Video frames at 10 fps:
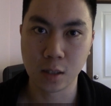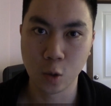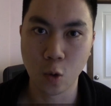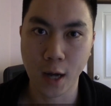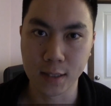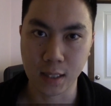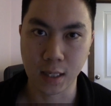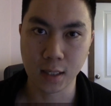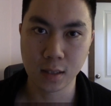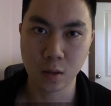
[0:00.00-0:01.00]
two
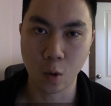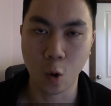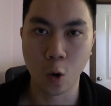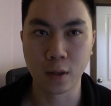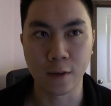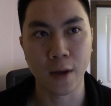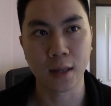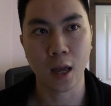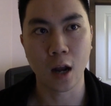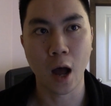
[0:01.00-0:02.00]
ideas, or the
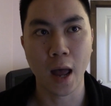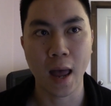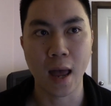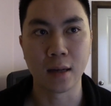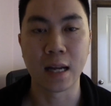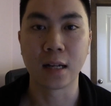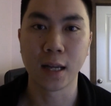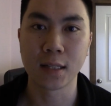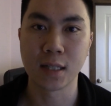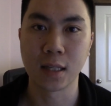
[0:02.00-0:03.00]
fact that I had
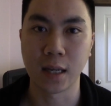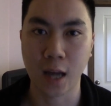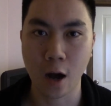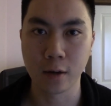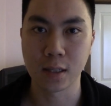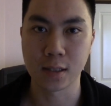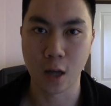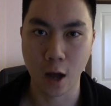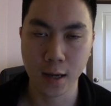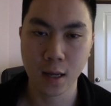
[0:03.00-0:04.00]
neglected the character
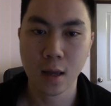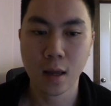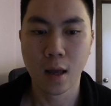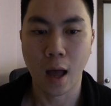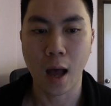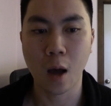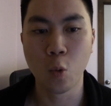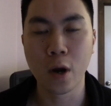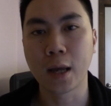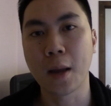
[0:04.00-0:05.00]
side,
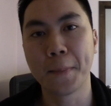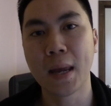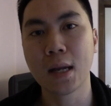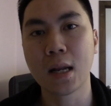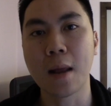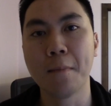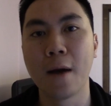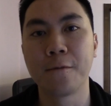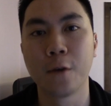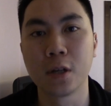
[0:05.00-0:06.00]
when I competed in
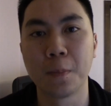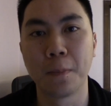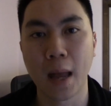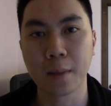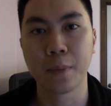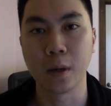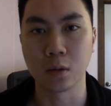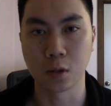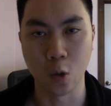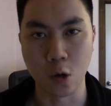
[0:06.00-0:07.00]
my first black
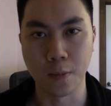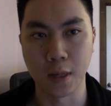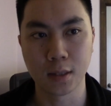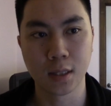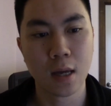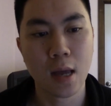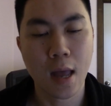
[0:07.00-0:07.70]
belt tournament.